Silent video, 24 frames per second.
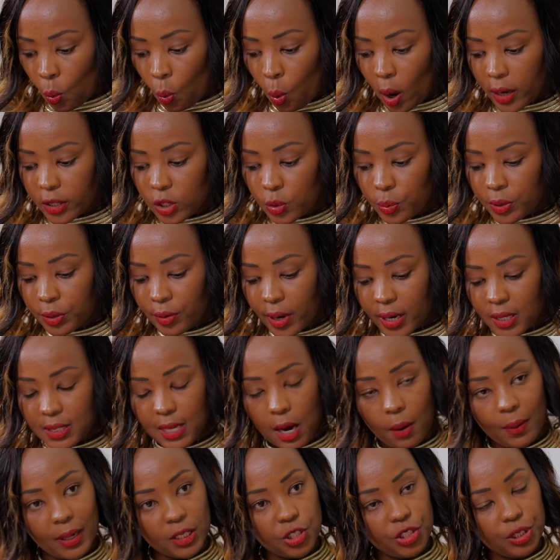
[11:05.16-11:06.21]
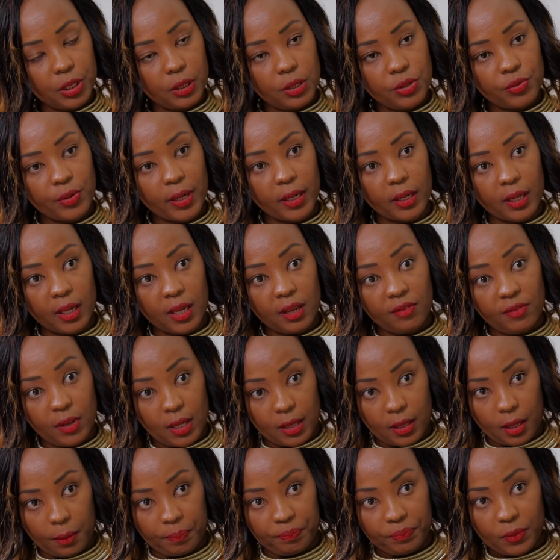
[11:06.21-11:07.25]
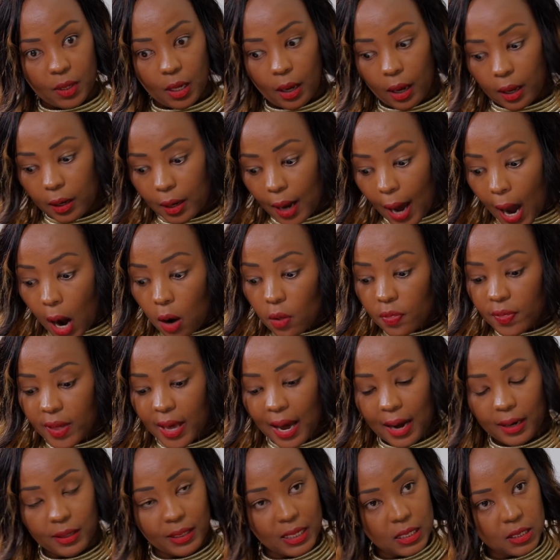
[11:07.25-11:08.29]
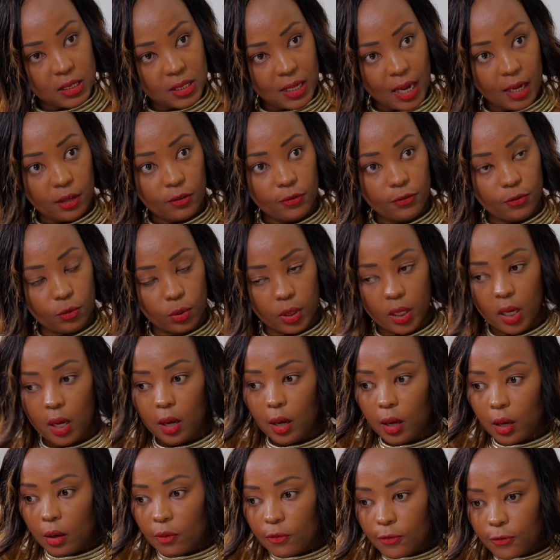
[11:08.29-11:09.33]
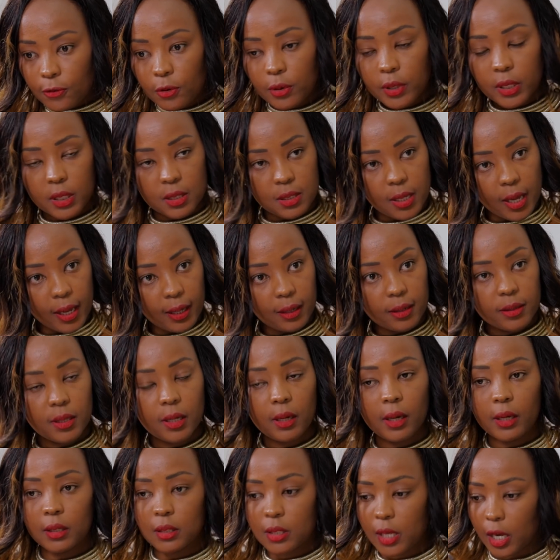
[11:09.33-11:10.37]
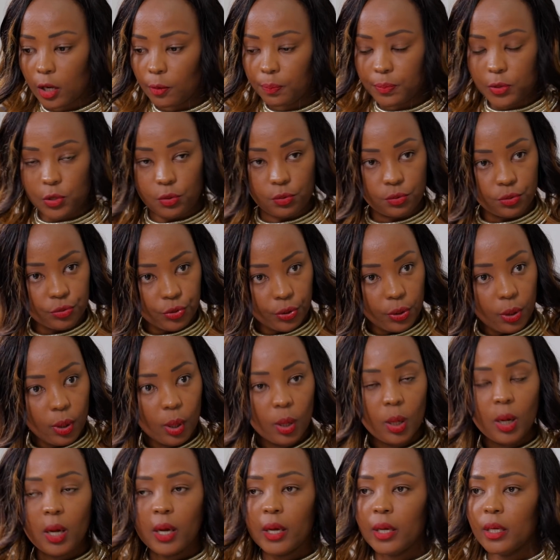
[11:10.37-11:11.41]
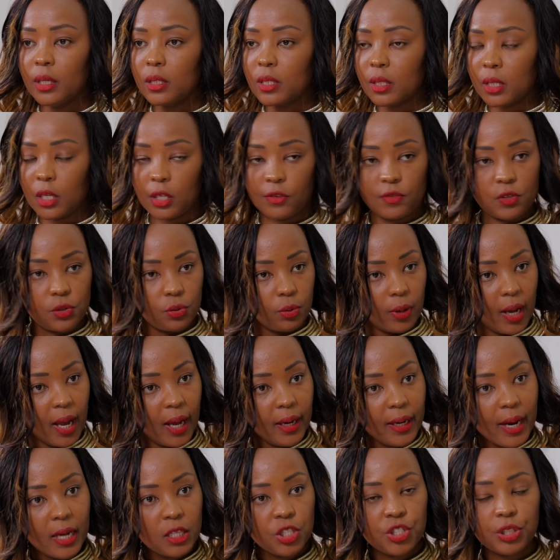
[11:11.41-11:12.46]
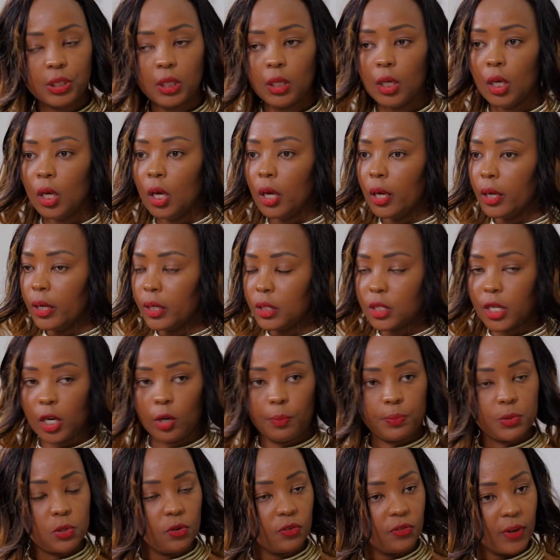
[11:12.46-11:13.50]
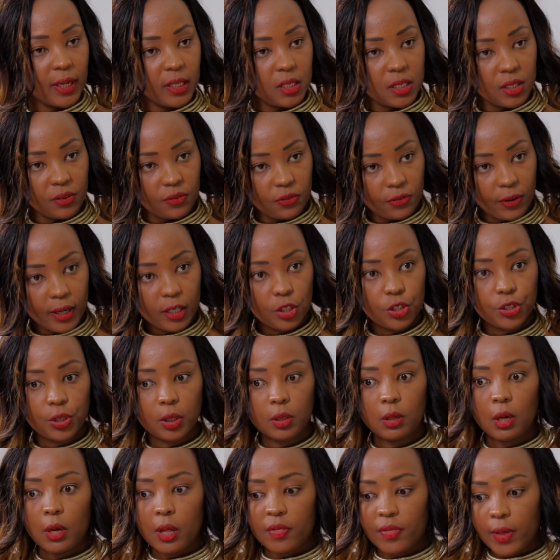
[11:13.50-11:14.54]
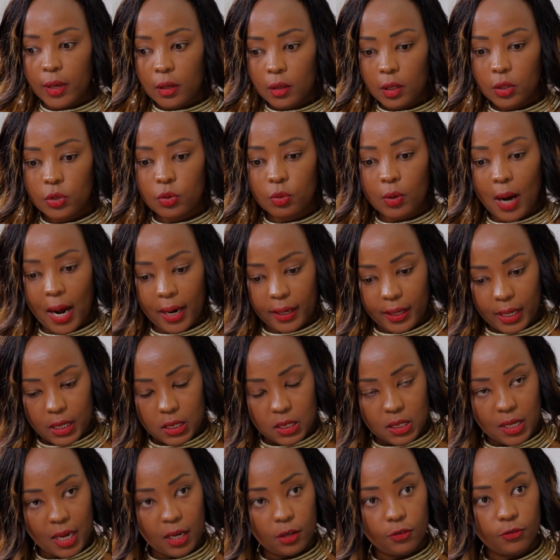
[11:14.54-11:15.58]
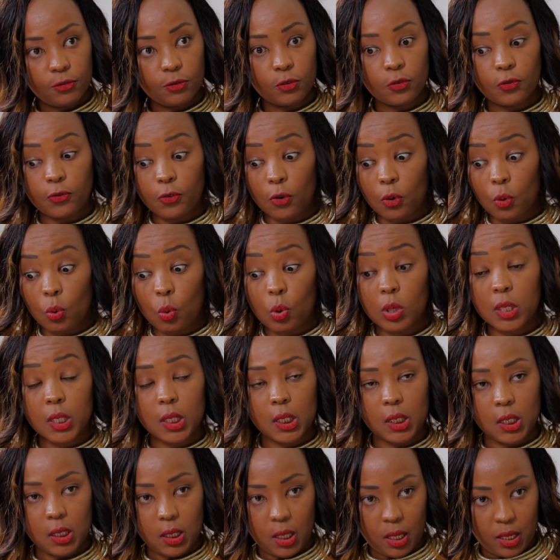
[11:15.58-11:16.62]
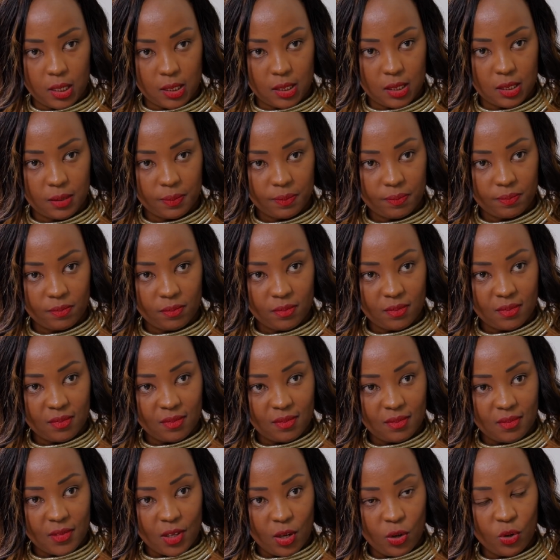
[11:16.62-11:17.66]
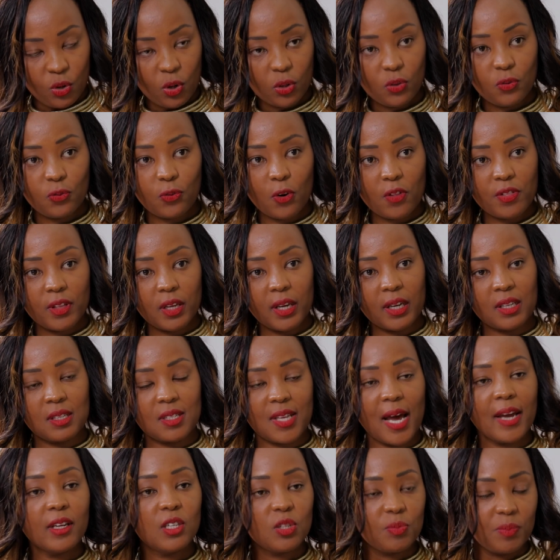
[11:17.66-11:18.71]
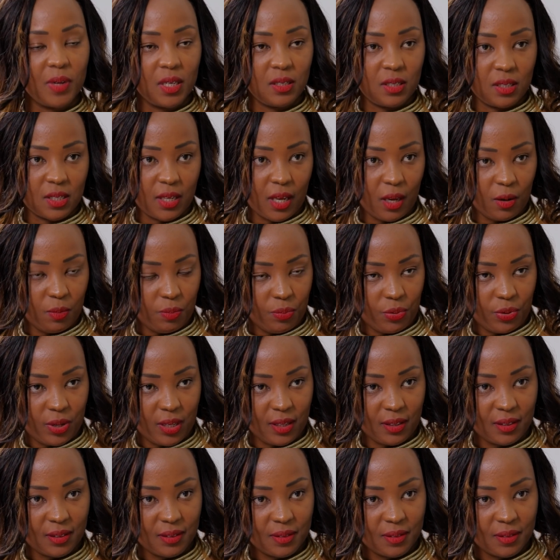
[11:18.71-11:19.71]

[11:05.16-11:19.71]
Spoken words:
what we raise our children giving them and how they understand food. Food is healthy, it helps you grow, it gives you energy, it helps you fight infection. They need to understand food for what it is, not for the excitement it can bring.